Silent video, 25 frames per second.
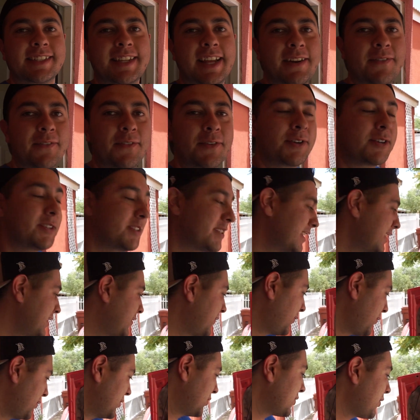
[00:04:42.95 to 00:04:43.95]
at it first. His
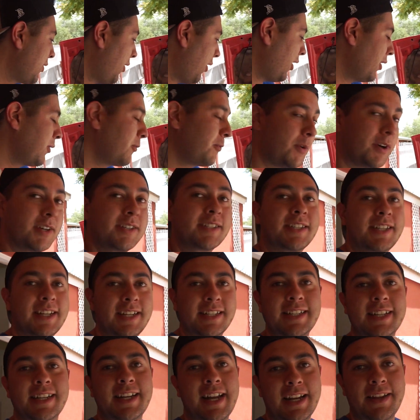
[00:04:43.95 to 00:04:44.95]
first car was an
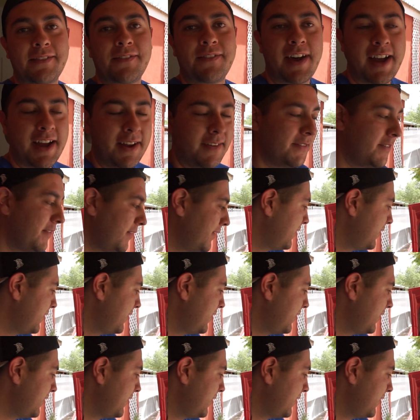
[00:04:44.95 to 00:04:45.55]
SN95.